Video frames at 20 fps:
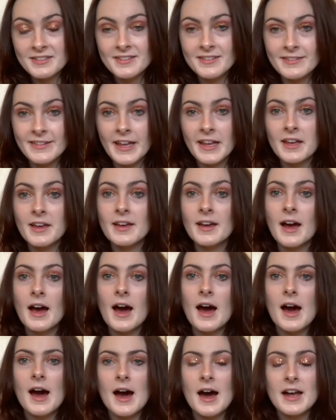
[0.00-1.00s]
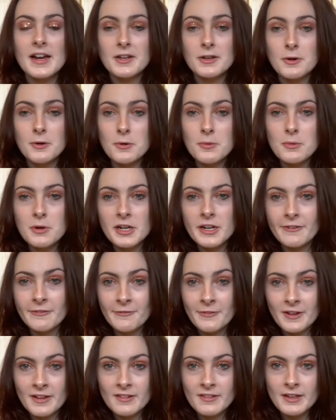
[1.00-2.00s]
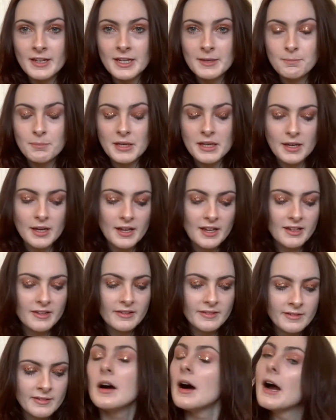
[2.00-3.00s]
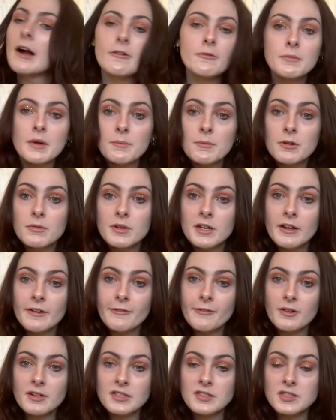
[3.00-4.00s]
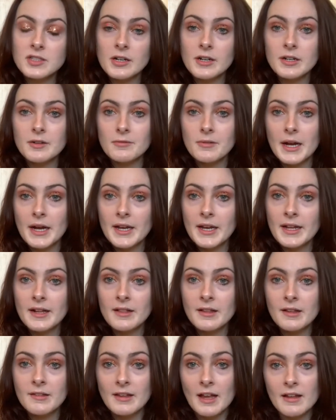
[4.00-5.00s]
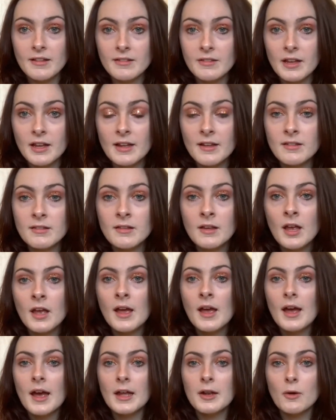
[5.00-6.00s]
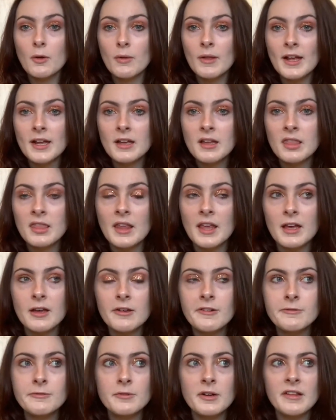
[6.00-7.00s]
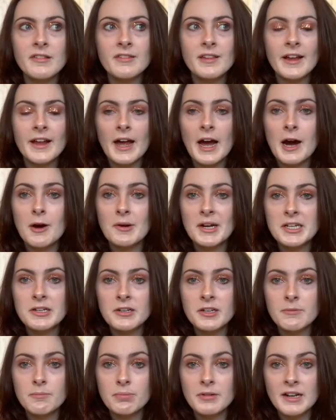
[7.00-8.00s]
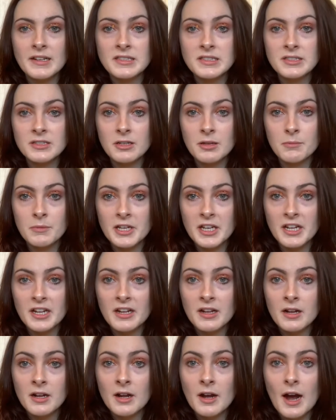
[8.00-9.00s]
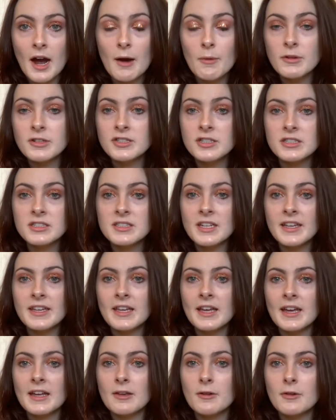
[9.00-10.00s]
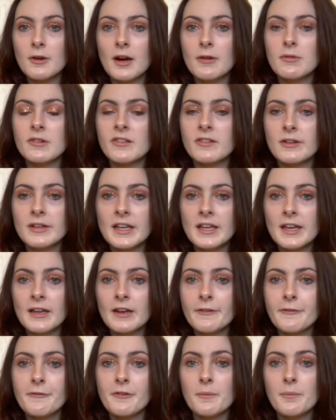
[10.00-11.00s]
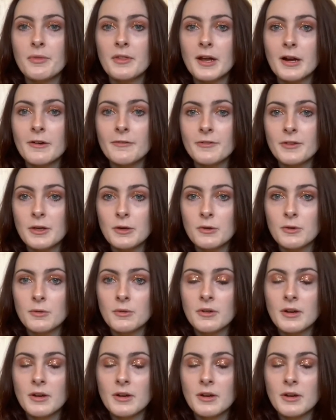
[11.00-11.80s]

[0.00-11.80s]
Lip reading: Like, I know what it feels like, because I remember when I first started writing these essays, and all I could think of was like how I could impress the committee. I was just thinking, I was looking at it from their view.